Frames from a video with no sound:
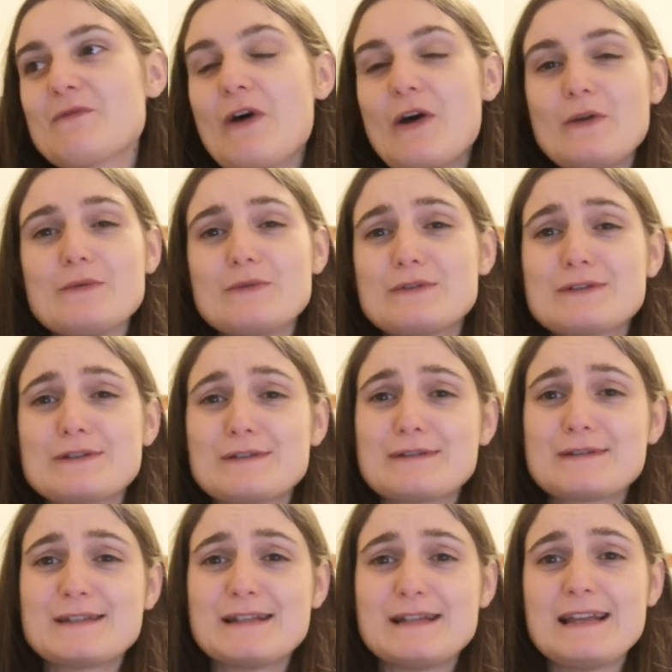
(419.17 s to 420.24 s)
vote
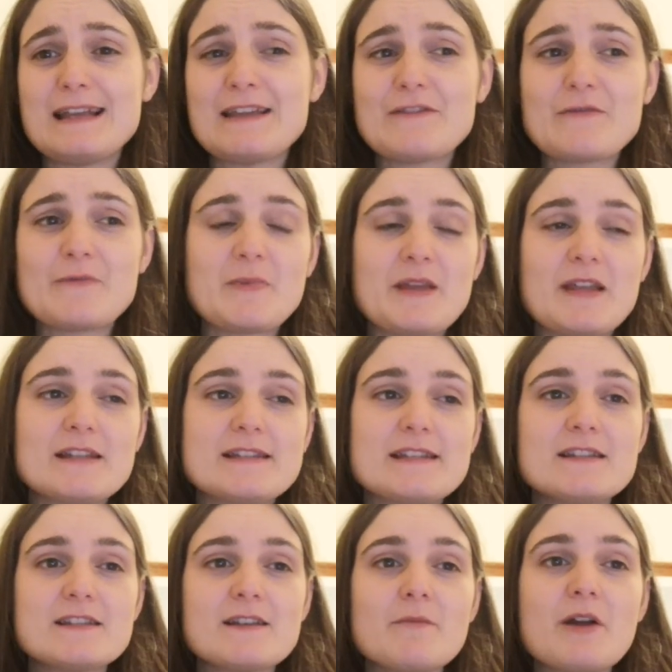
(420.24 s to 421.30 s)
to leave, because
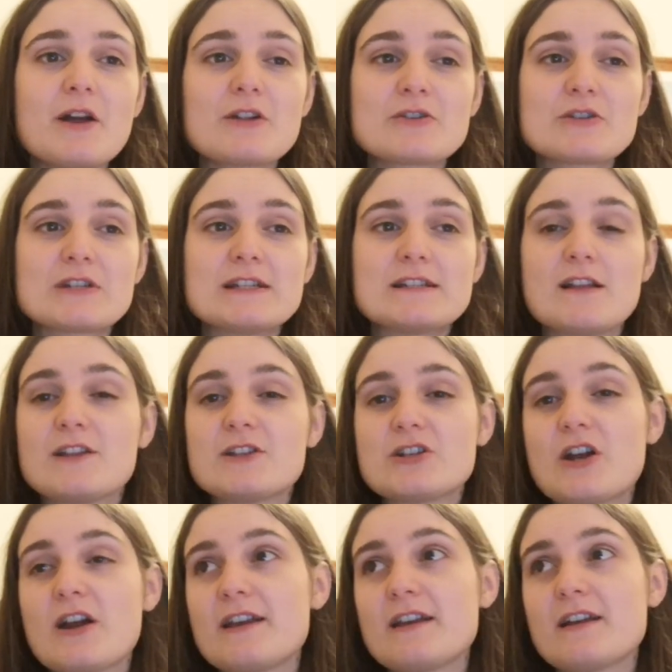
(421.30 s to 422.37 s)
in some countries like
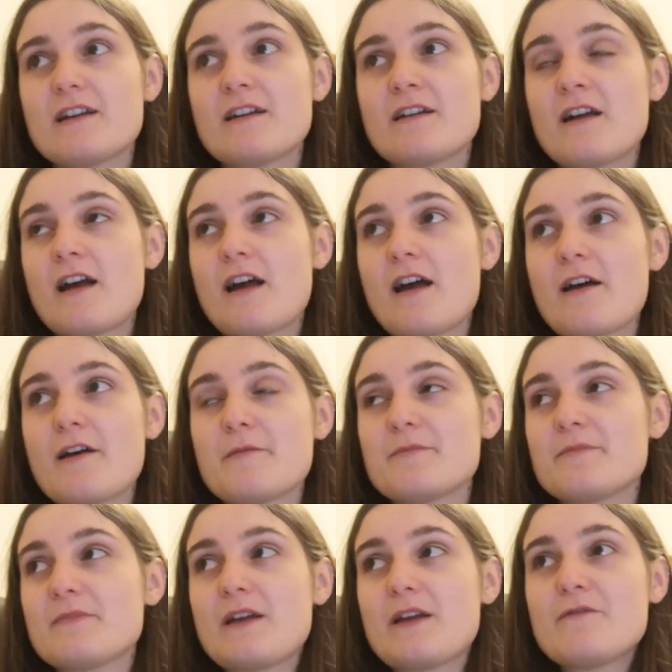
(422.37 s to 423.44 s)
China
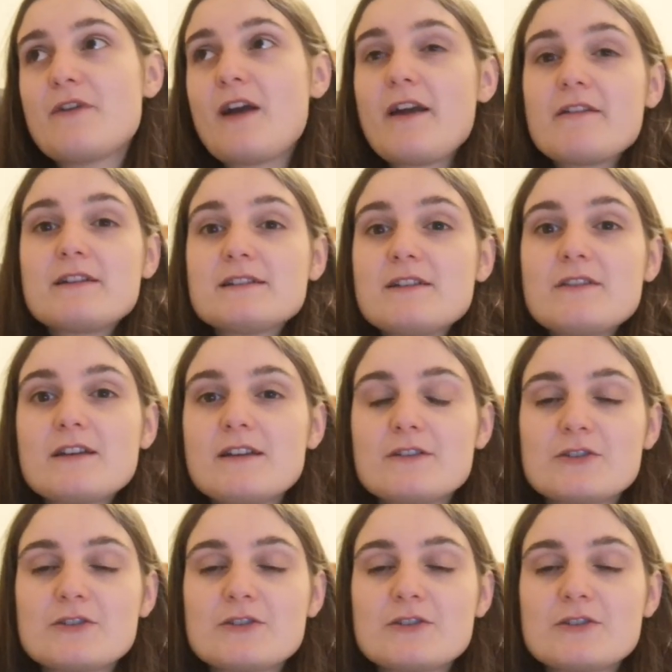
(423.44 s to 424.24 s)
and various other